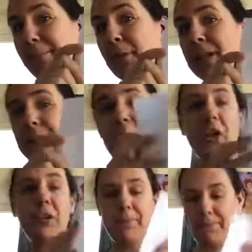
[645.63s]
Pretty
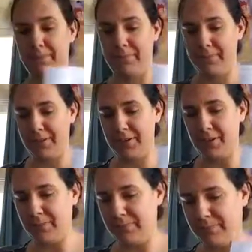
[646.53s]
small.
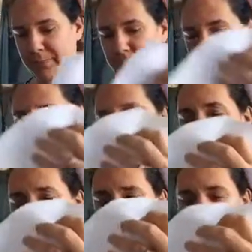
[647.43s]
So I
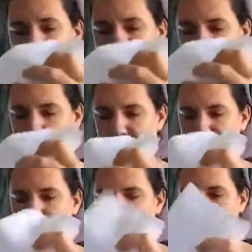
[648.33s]
haven't picked the colors
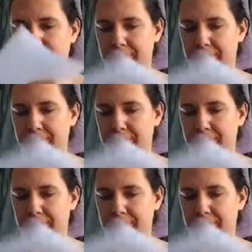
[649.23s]
yet.